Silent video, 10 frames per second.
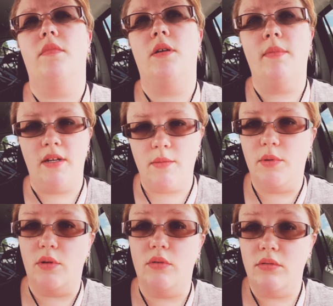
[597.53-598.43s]

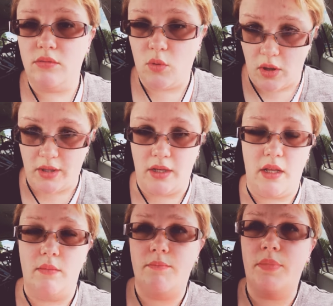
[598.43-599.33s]
commendable
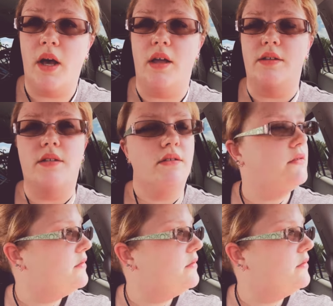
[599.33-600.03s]
quality, but